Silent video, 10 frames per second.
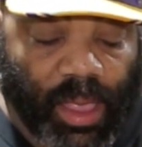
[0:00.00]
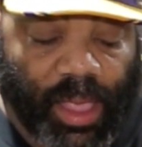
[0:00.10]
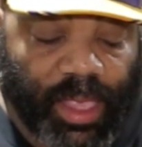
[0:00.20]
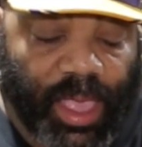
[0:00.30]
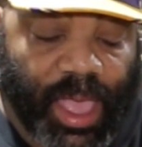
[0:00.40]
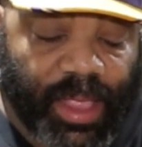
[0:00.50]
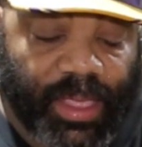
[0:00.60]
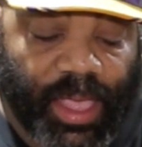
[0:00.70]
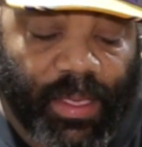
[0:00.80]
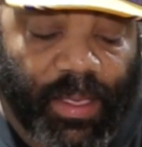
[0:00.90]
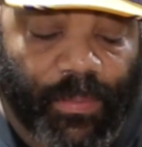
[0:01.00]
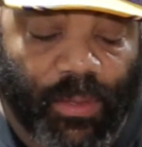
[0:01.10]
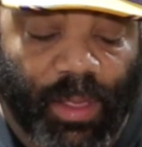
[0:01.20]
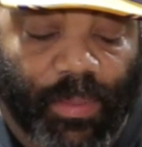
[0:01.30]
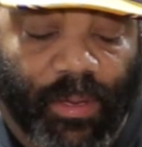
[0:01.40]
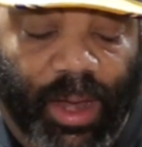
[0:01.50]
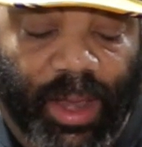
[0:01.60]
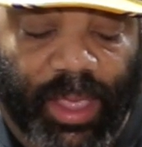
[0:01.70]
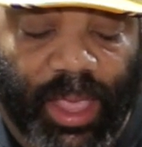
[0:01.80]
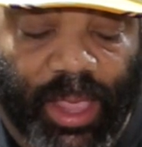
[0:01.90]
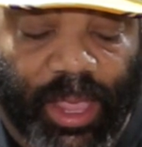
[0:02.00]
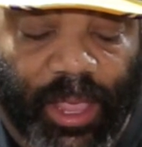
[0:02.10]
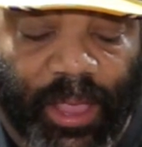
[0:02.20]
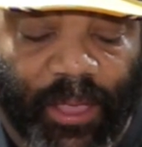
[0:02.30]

Let's see how pull apart this is.